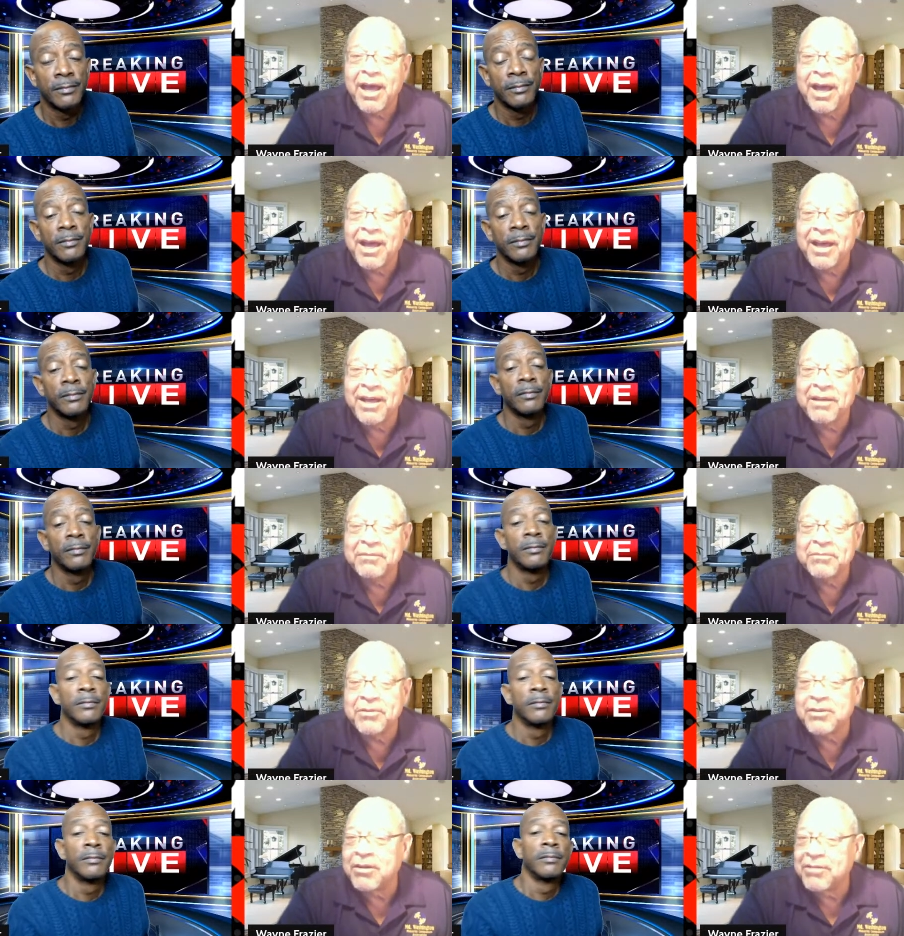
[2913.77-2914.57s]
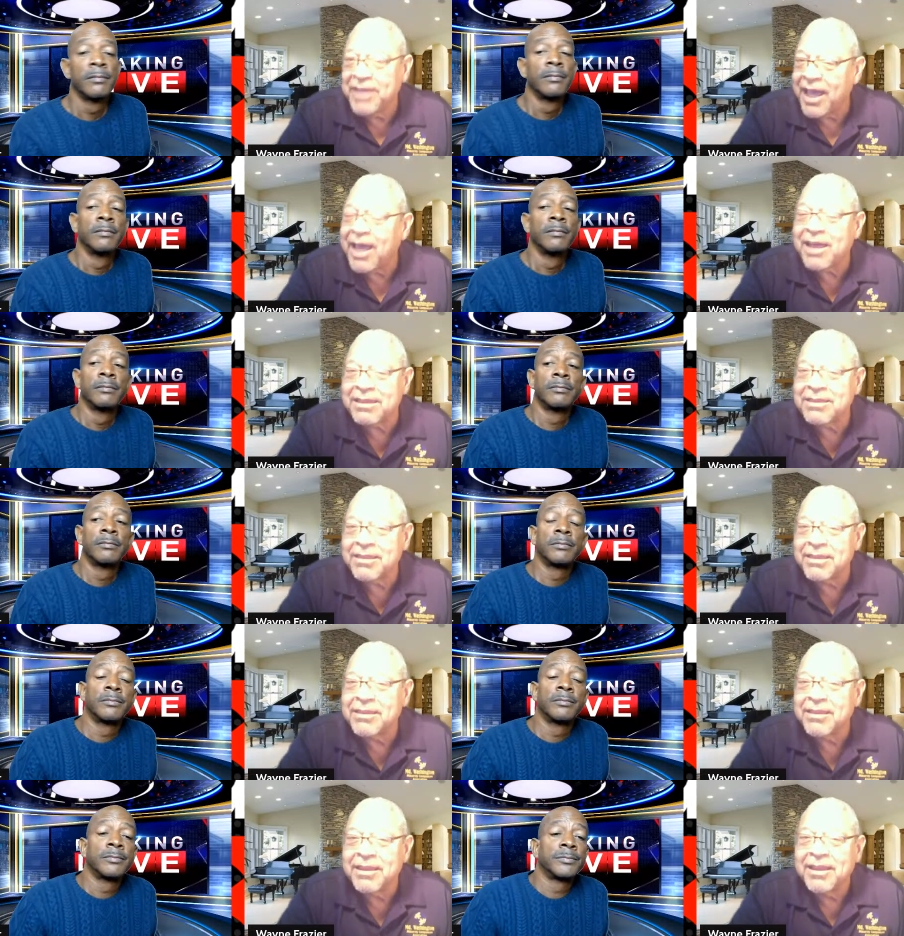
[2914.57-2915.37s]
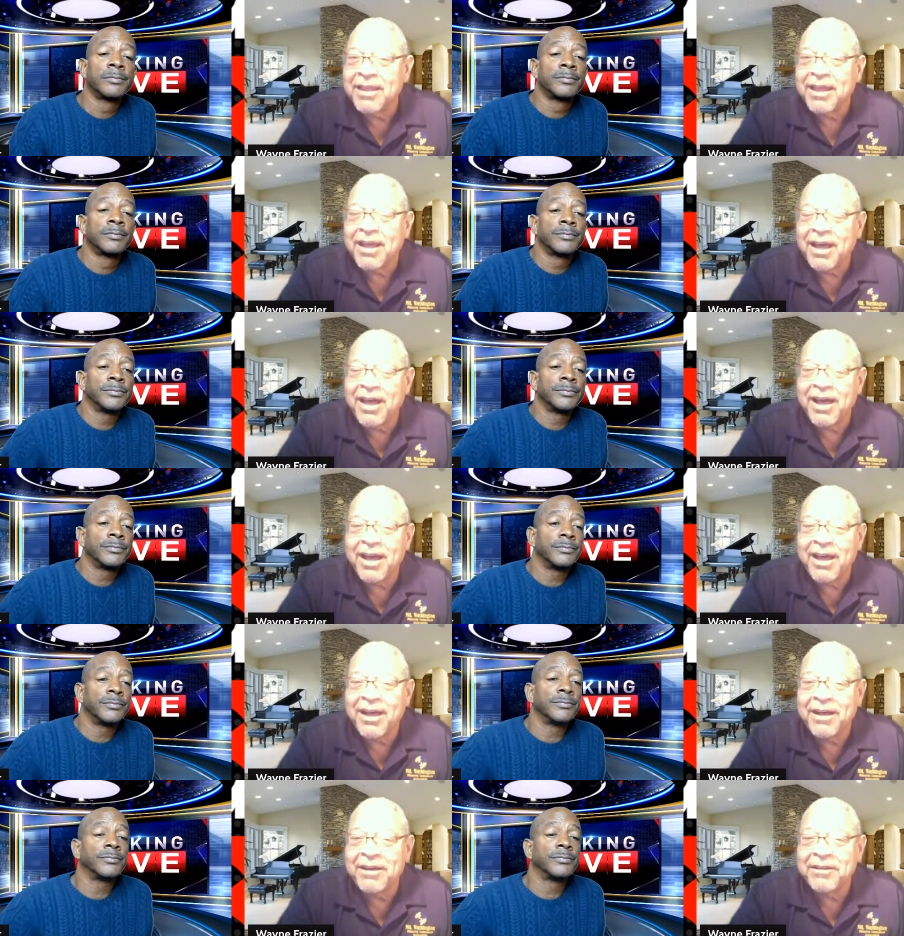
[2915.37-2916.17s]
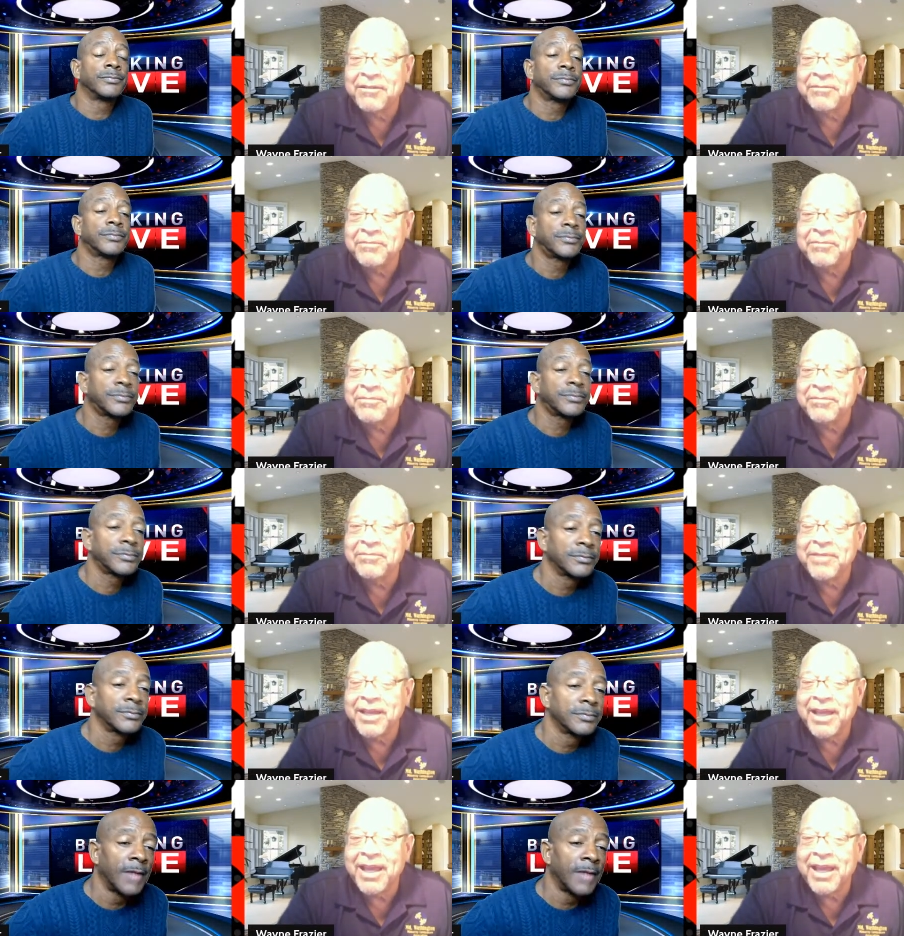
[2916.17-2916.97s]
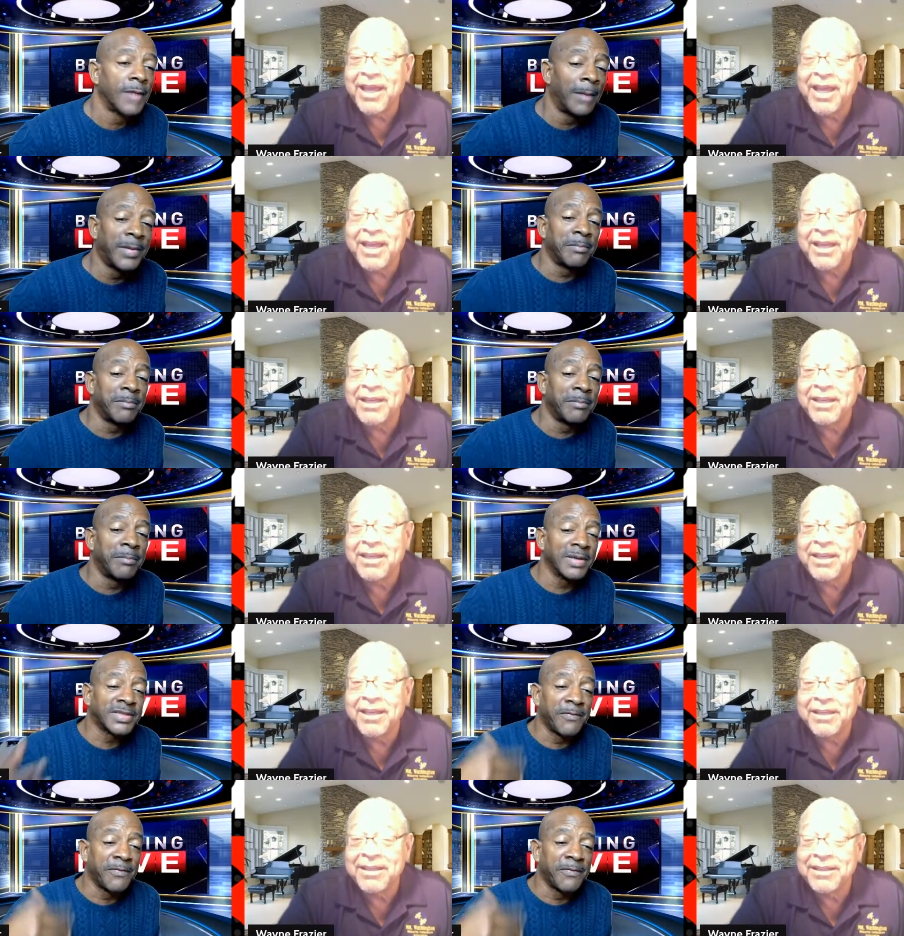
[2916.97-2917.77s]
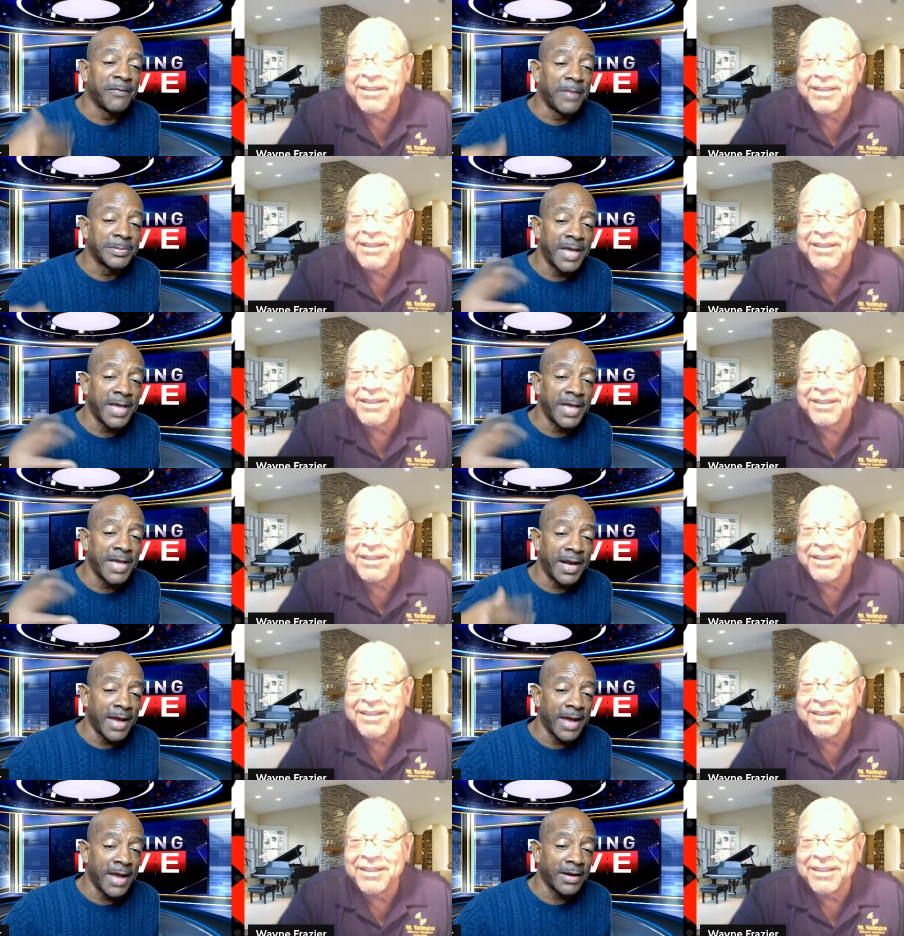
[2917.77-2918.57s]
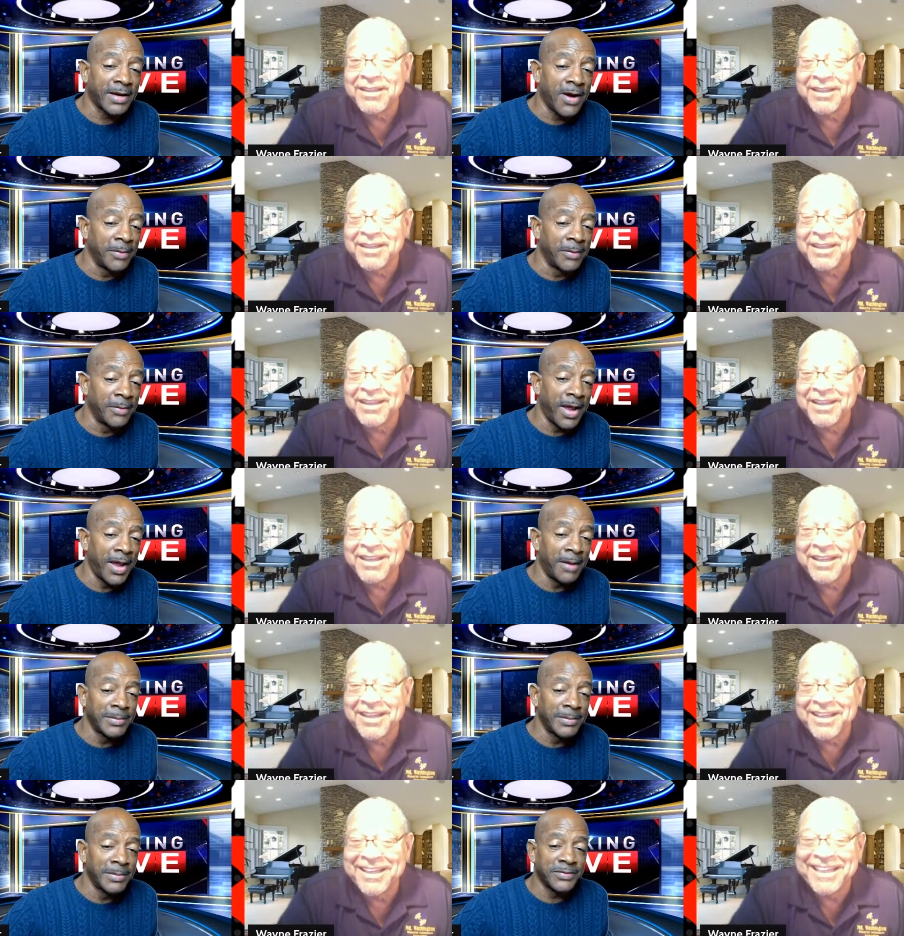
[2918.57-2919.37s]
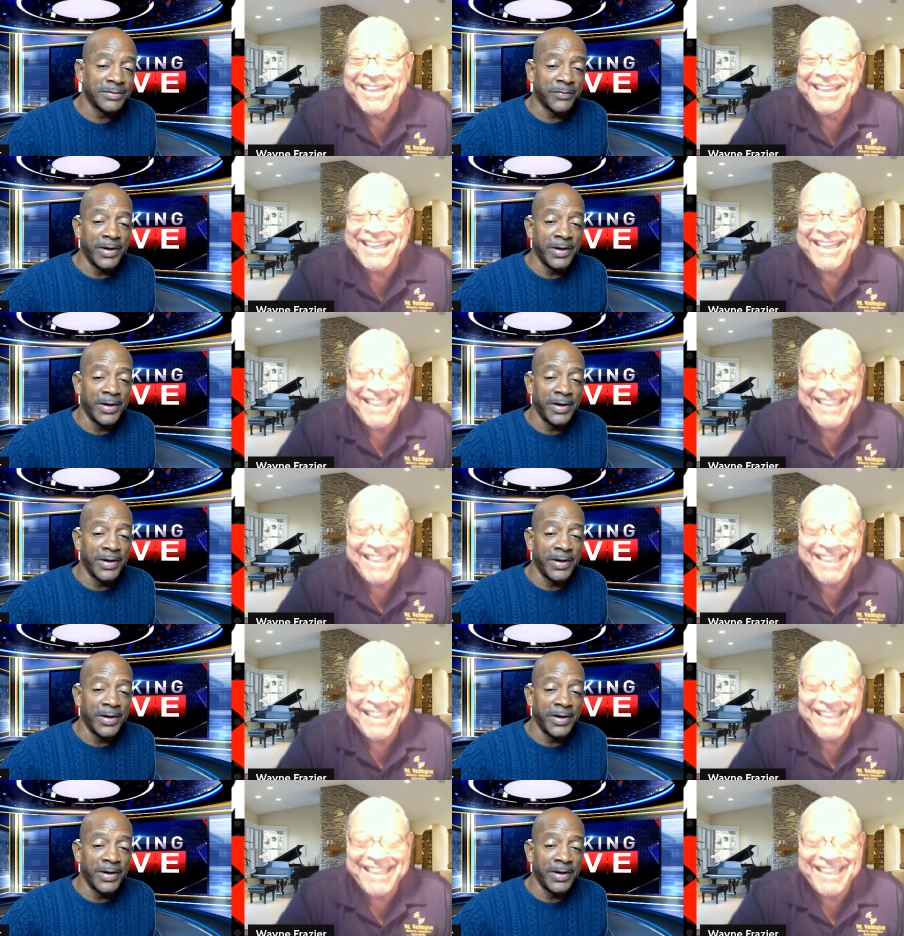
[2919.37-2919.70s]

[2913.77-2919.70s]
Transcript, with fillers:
Speaker 1: Um, so yes. Um, I'm getting and... myself upset. I gotta calm down, Mr. Frazier.